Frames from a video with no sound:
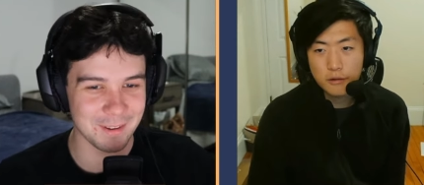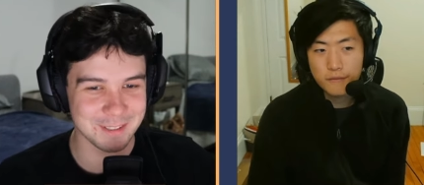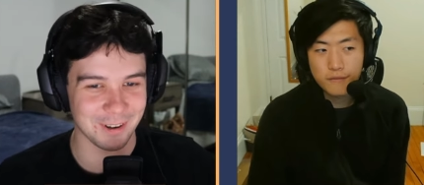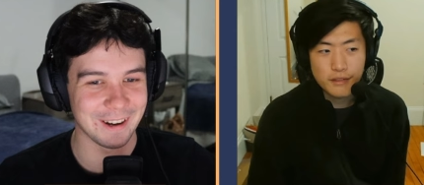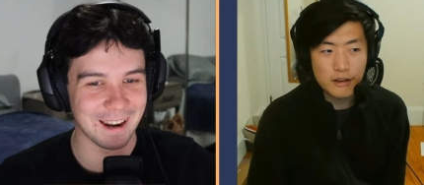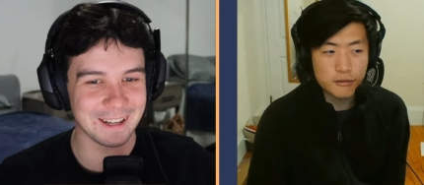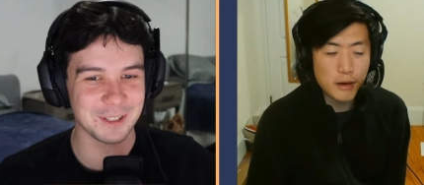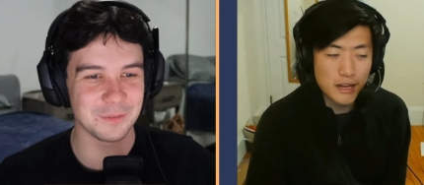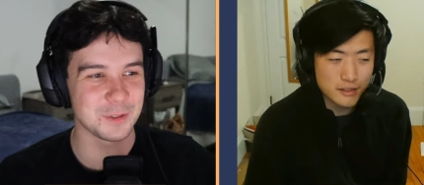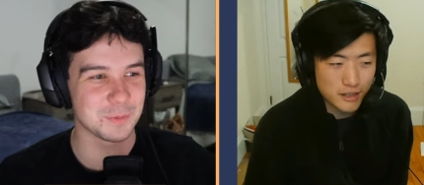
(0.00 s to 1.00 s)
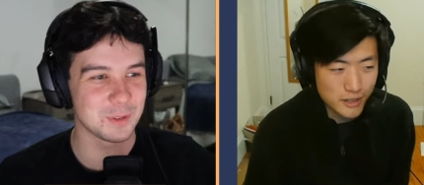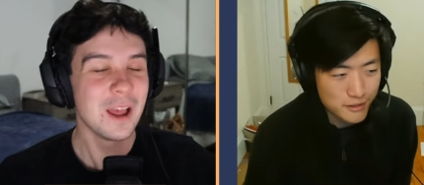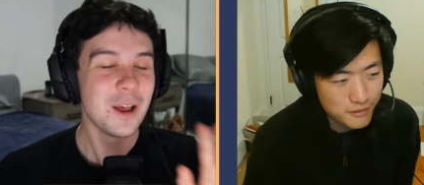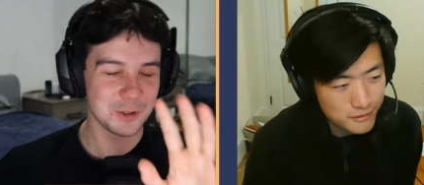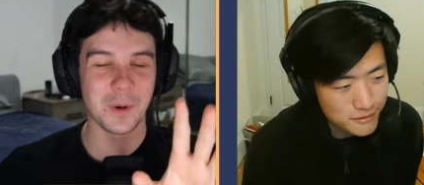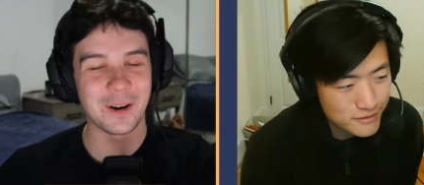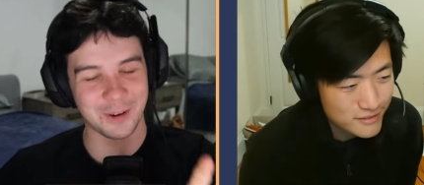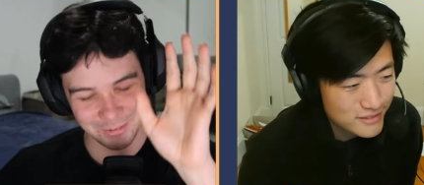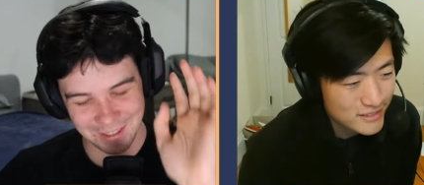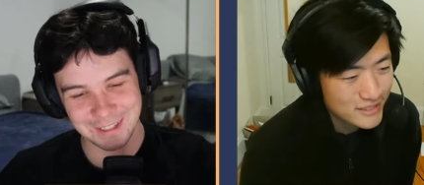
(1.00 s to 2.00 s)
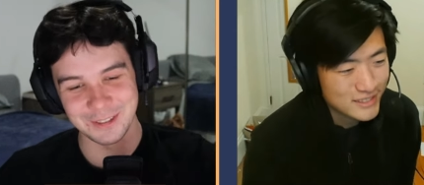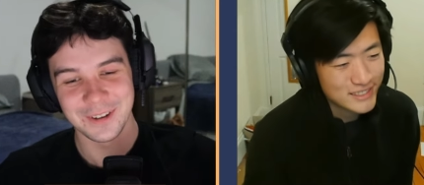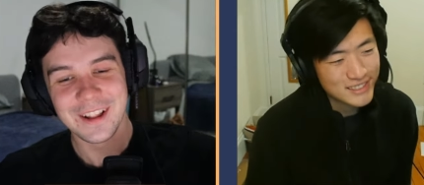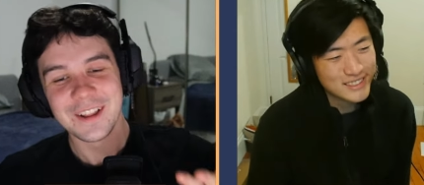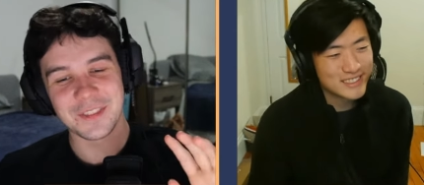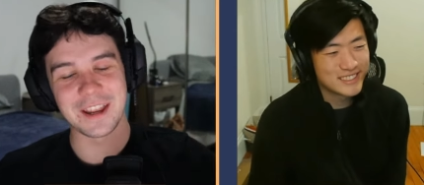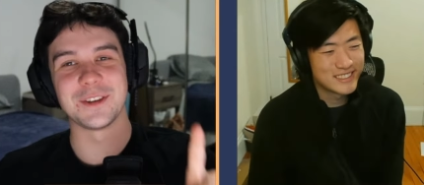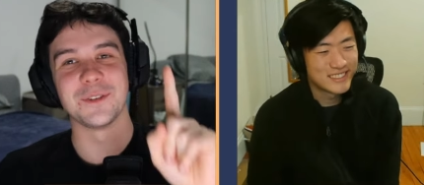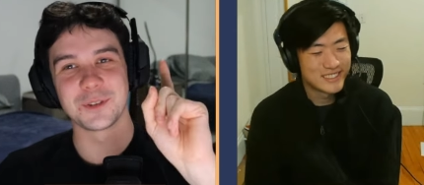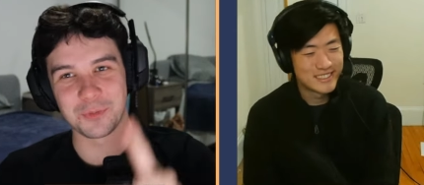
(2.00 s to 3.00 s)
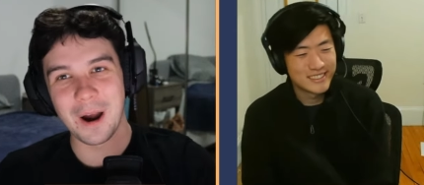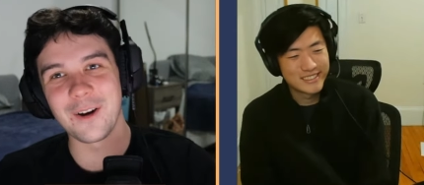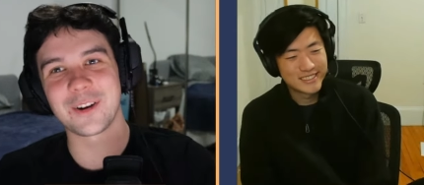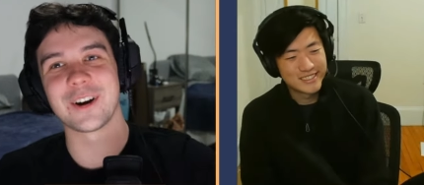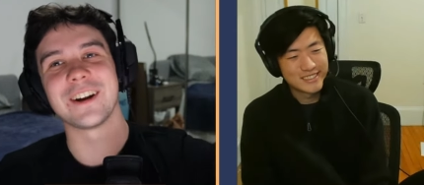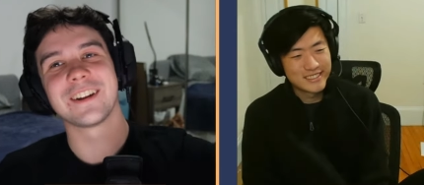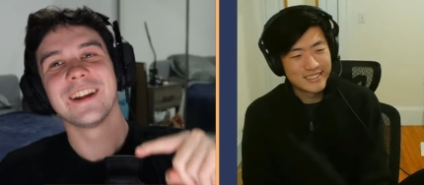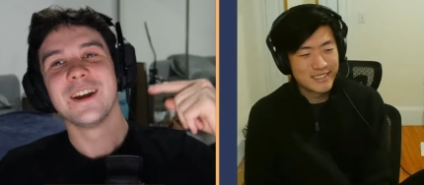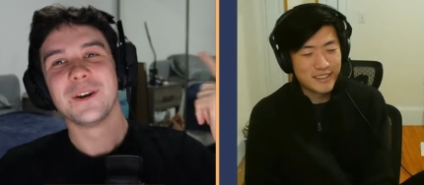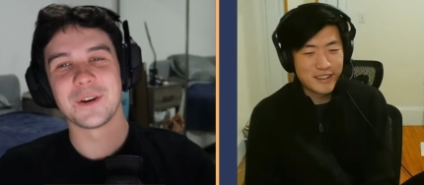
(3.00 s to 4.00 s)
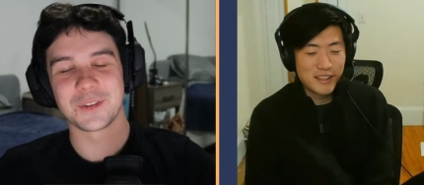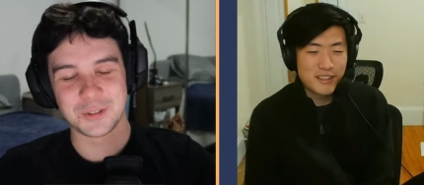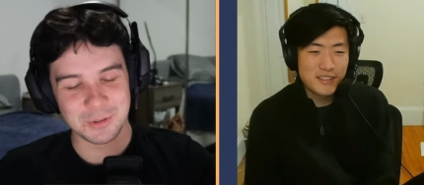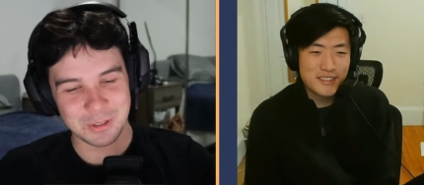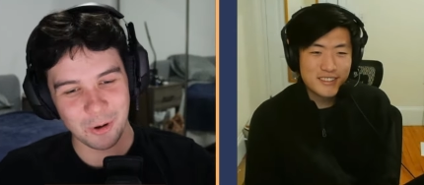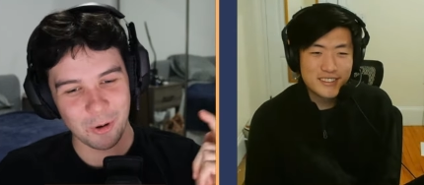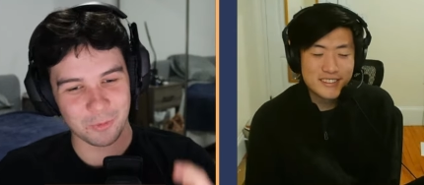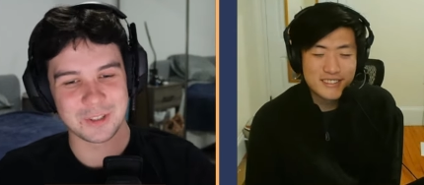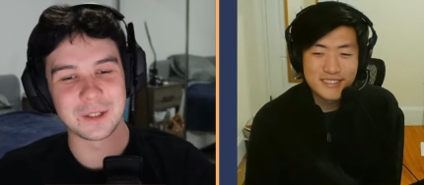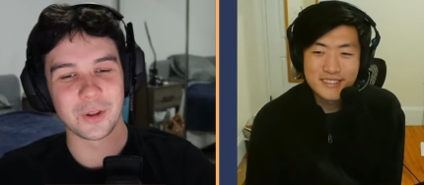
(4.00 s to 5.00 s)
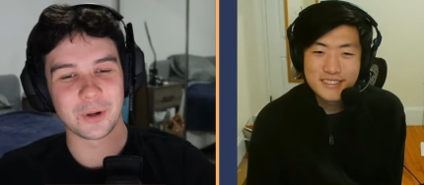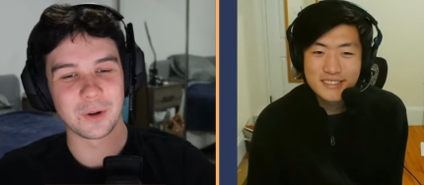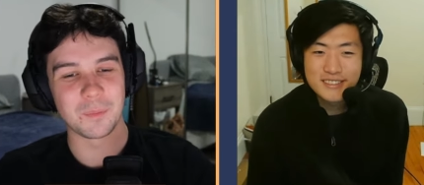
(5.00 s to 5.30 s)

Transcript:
Speaker 1: sorry, I get That was wild card. It was wild card. Thank you. Thank you. It was wild card who had the 2-0 over Team Liquid.